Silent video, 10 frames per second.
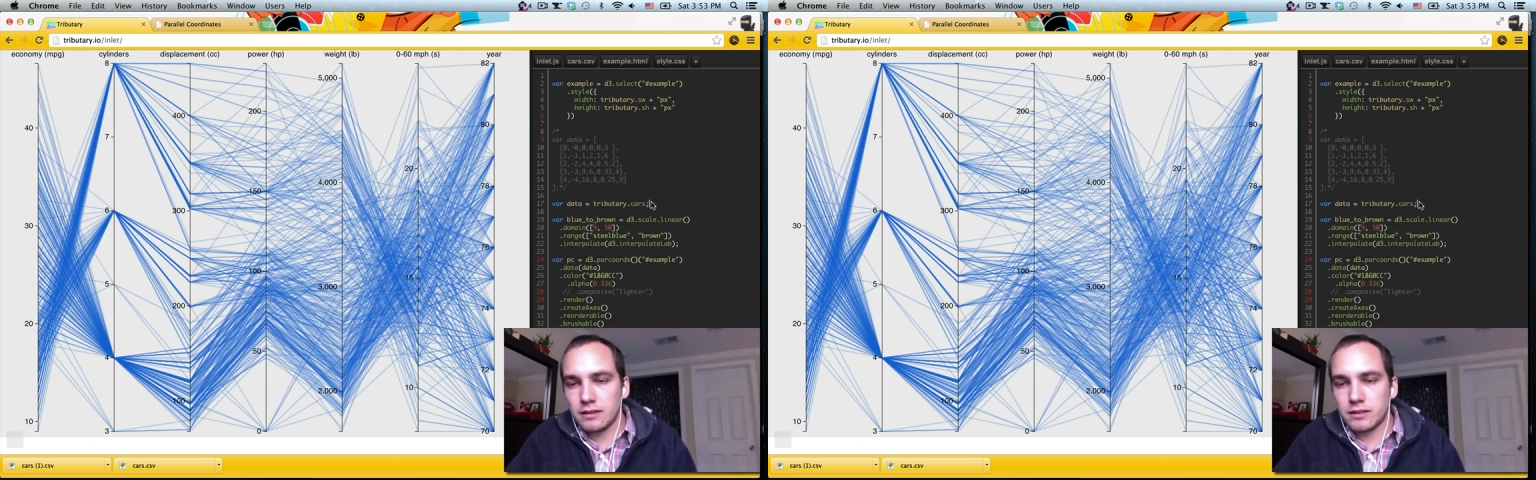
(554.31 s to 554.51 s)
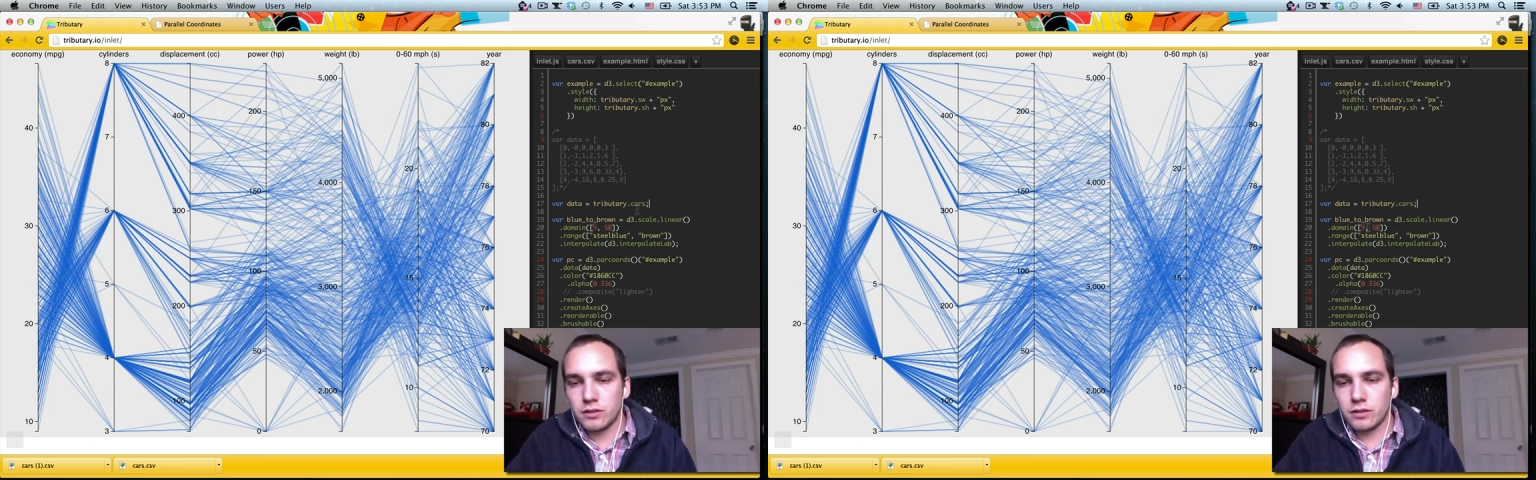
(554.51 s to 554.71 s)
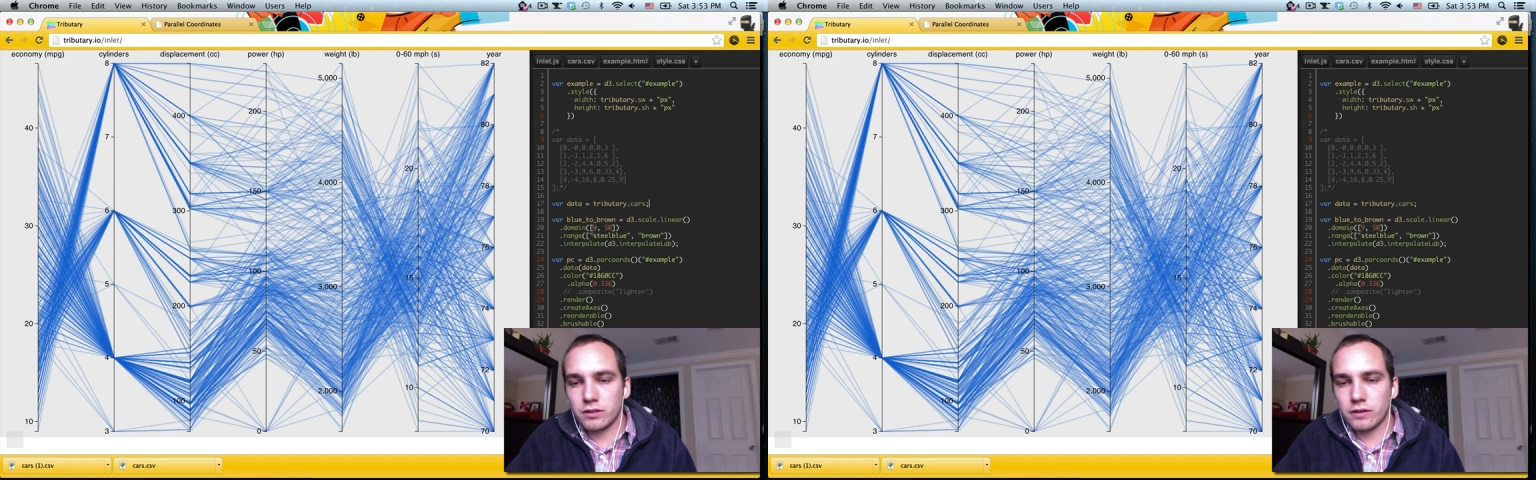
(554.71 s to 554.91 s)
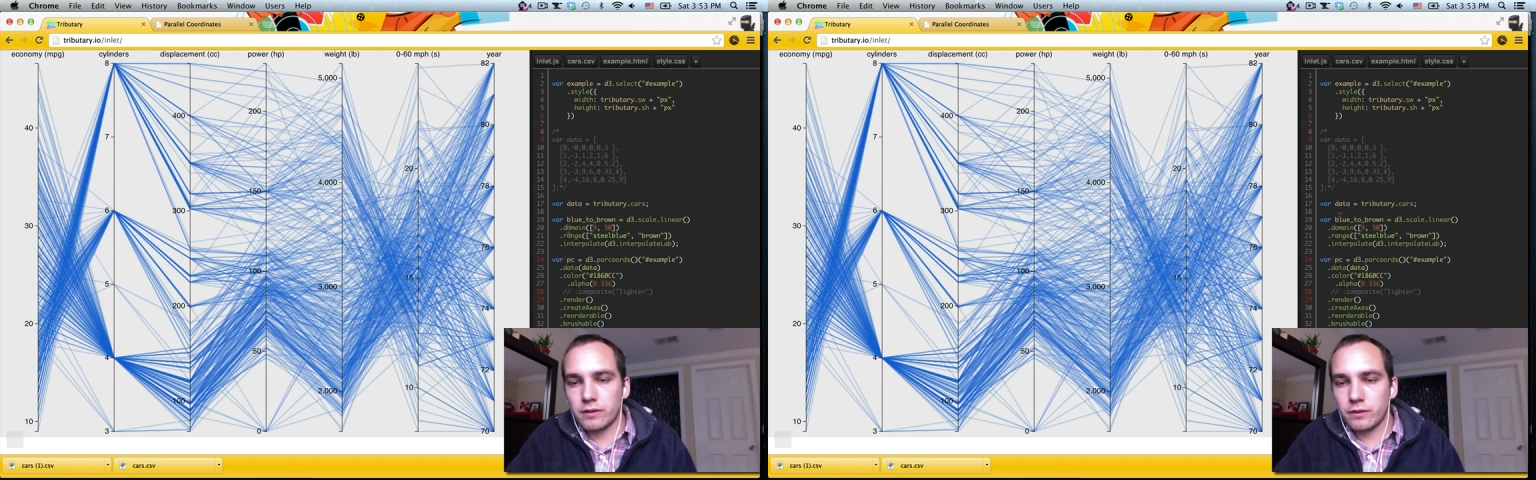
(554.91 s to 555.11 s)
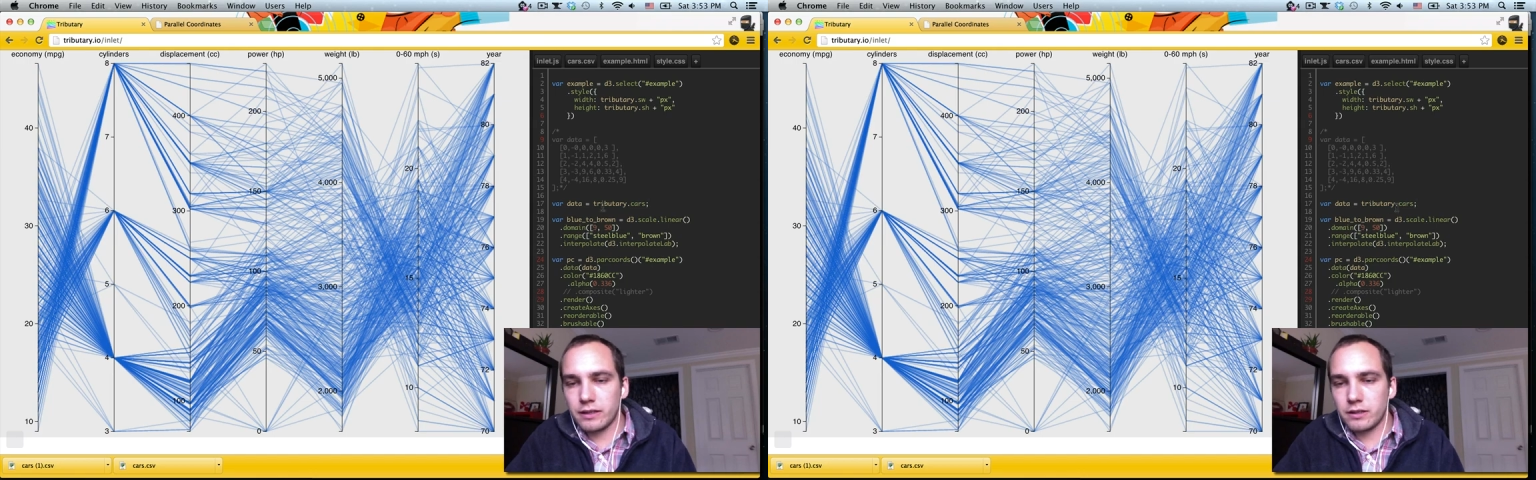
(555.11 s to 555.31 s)
do it the right
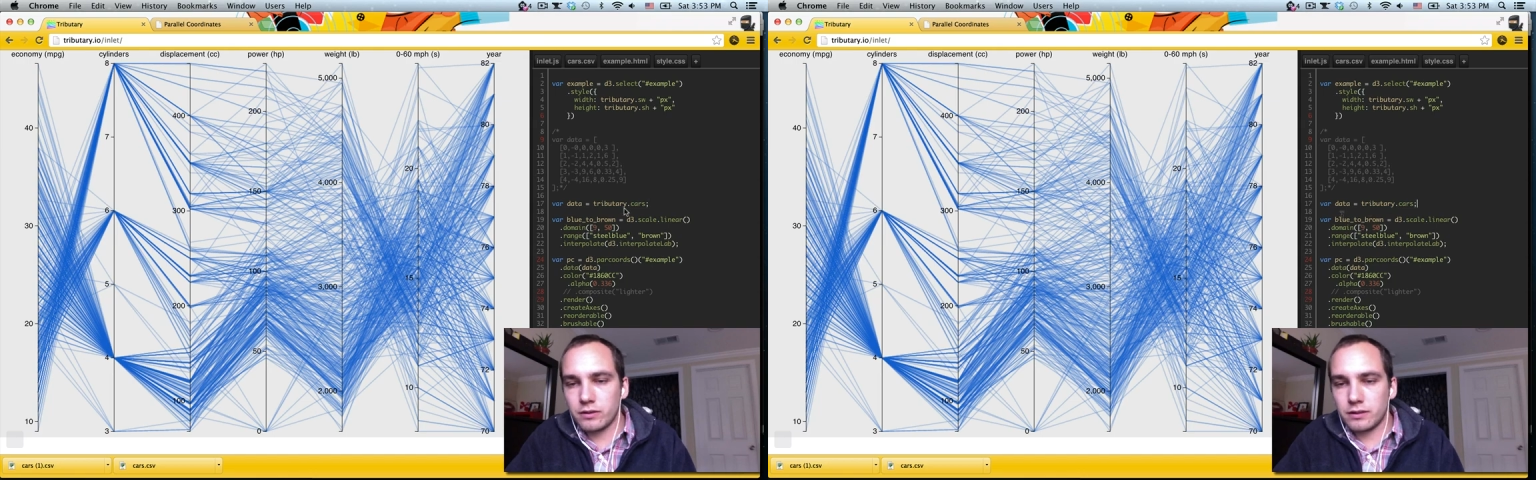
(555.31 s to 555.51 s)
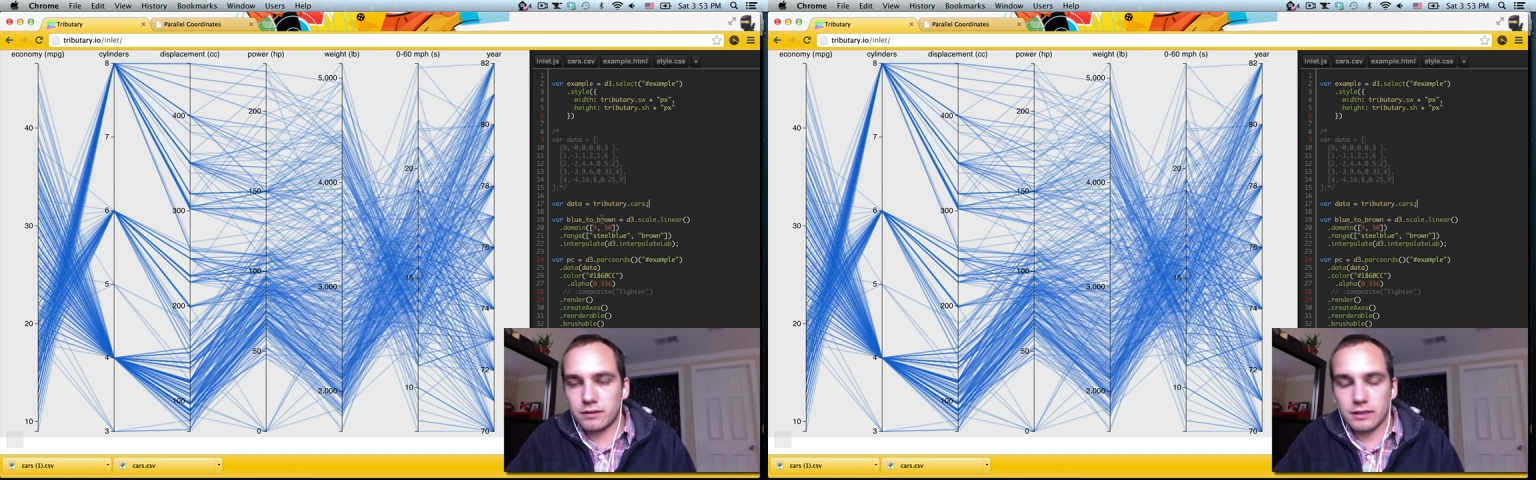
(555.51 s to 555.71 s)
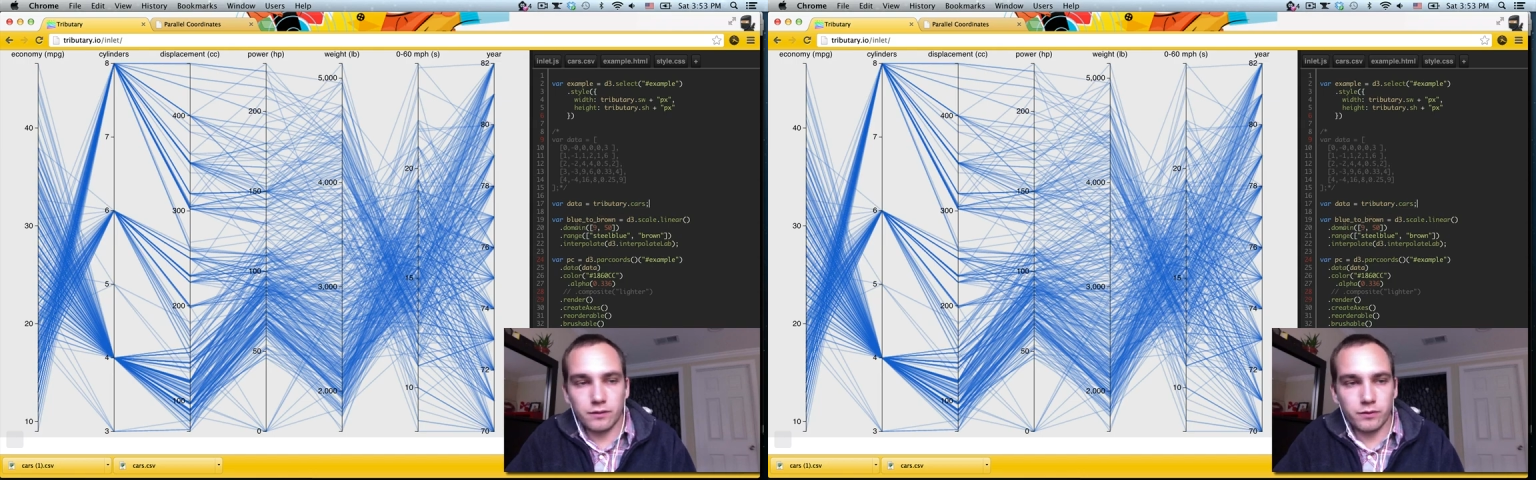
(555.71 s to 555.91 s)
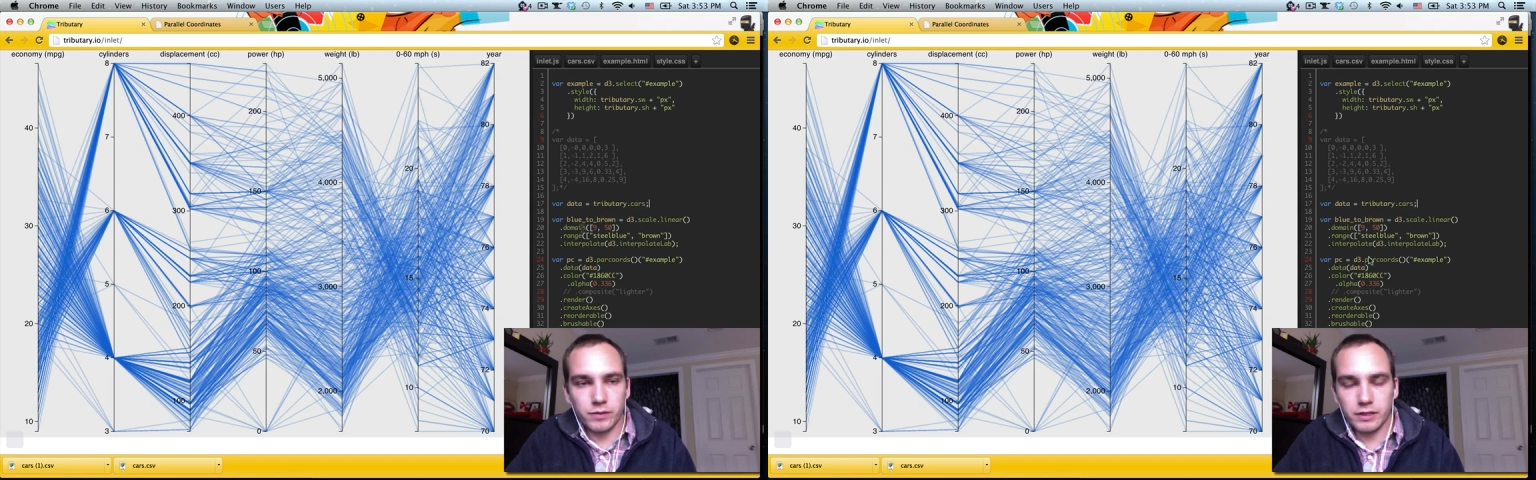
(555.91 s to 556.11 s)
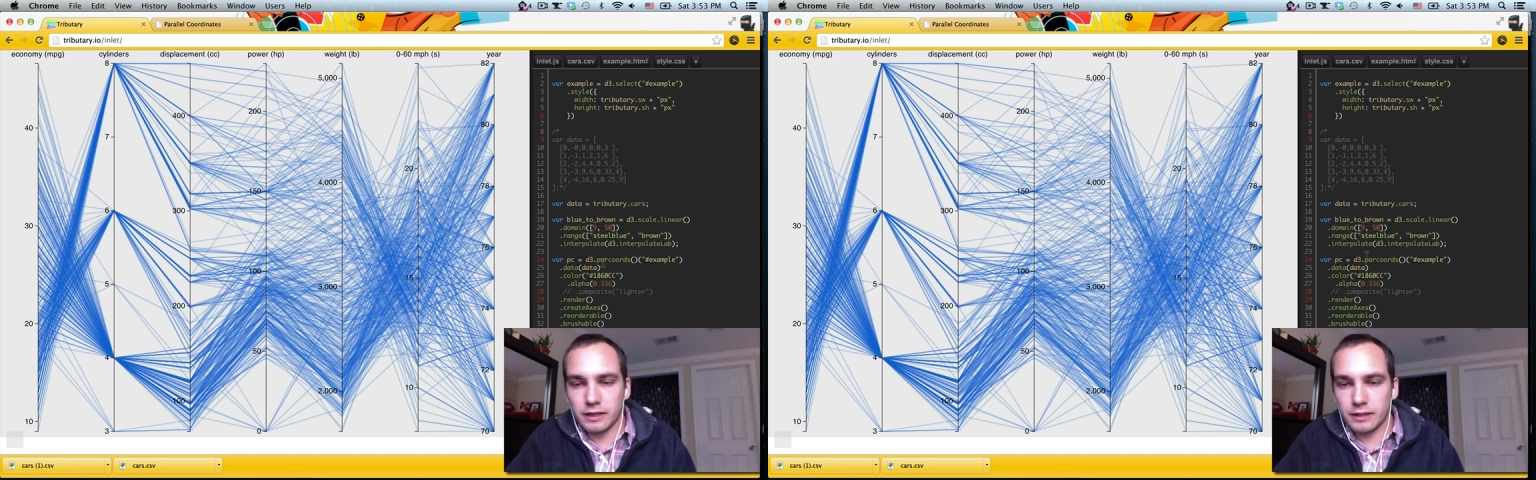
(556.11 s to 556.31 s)
way, you would get it from
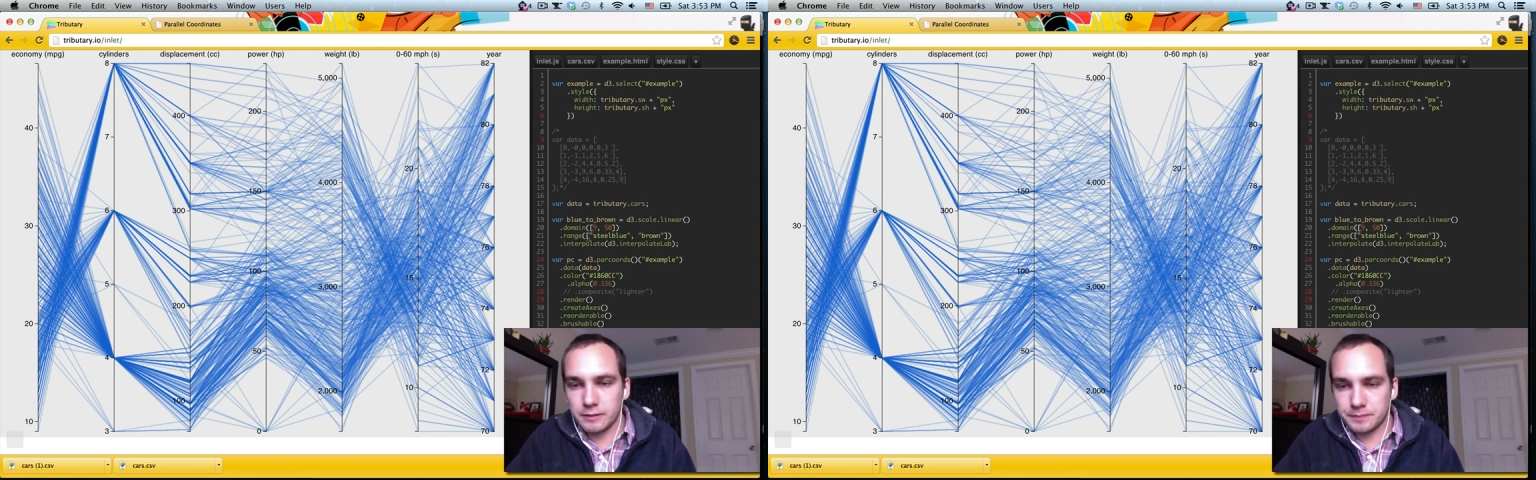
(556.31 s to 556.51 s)
your data.